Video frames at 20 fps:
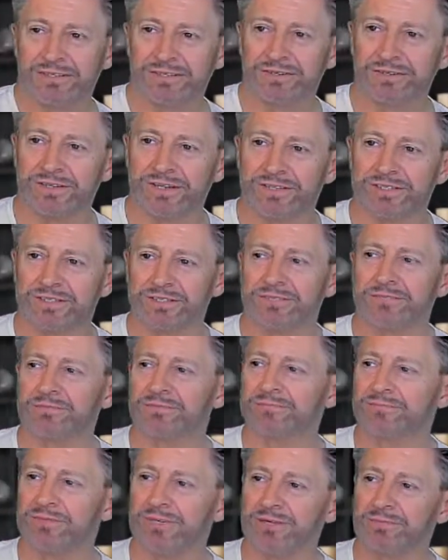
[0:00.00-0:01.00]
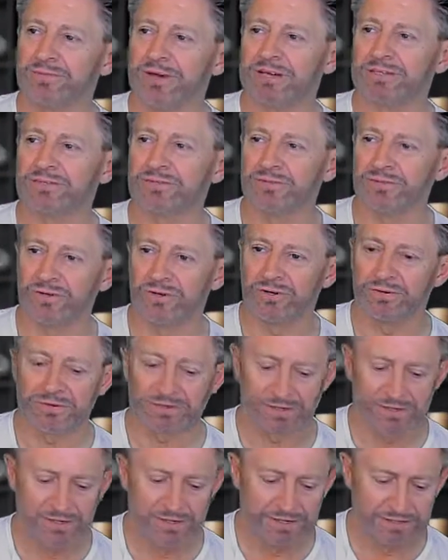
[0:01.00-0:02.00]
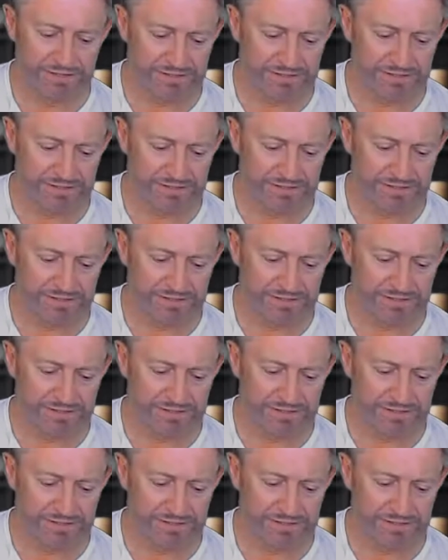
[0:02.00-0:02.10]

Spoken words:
So that's me back to normal.